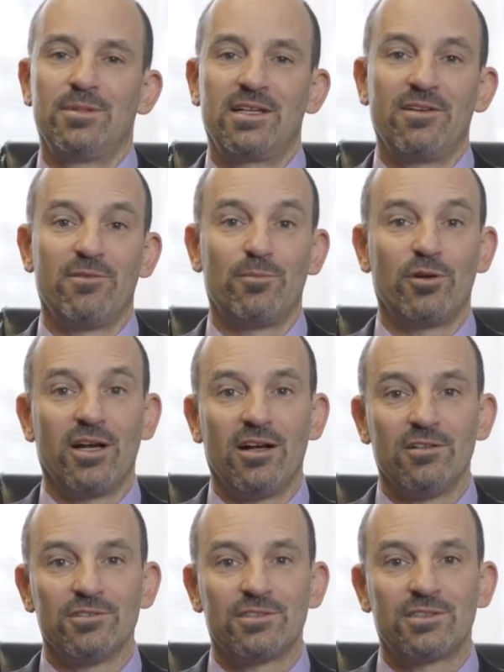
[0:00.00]
But given
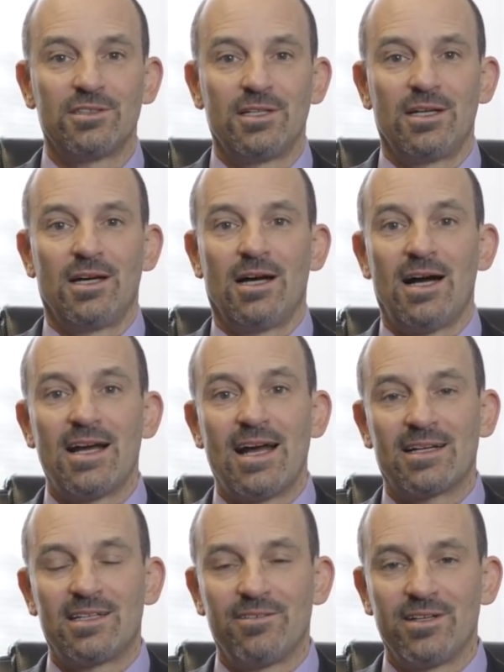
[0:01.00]
Brielle's high
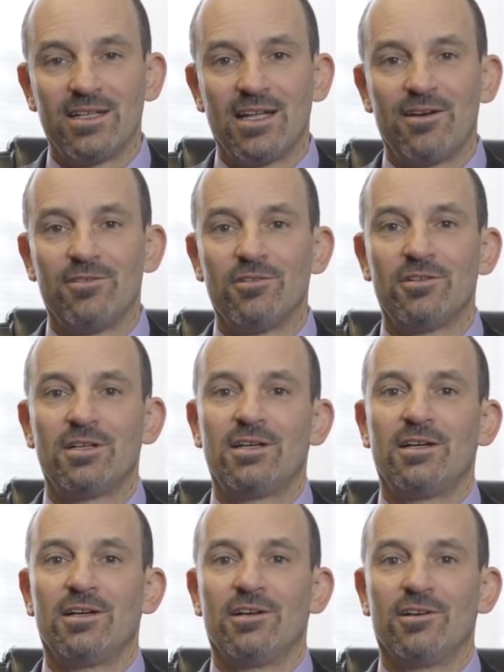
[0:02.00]
activity level
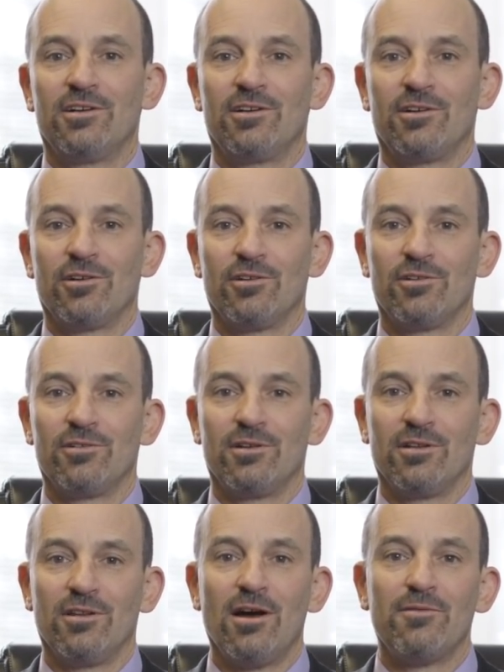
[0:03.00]
and
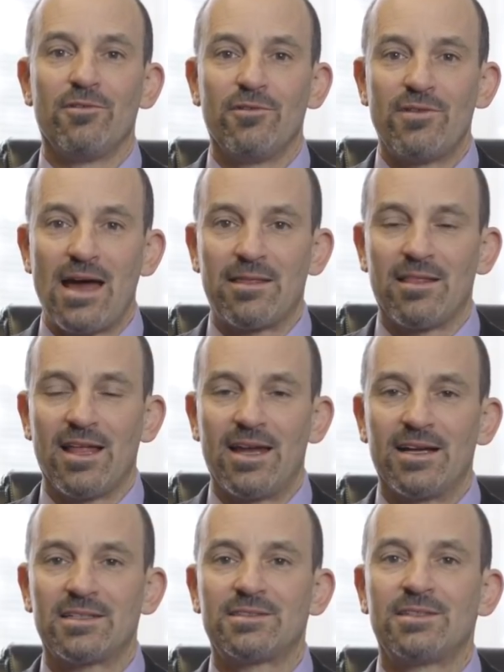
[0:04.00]
her love of
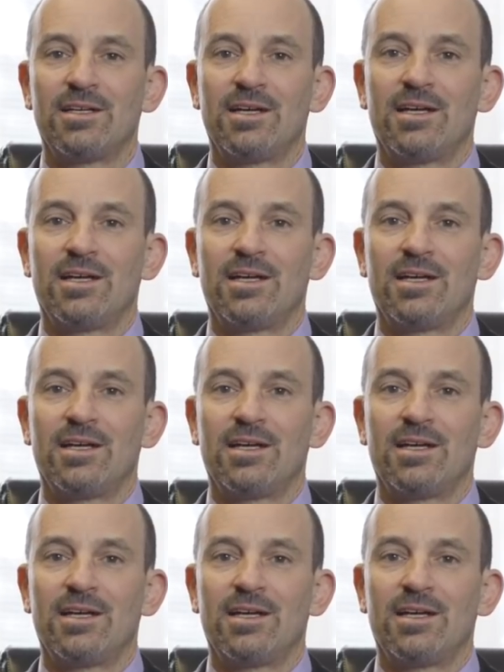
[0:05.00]
athletics,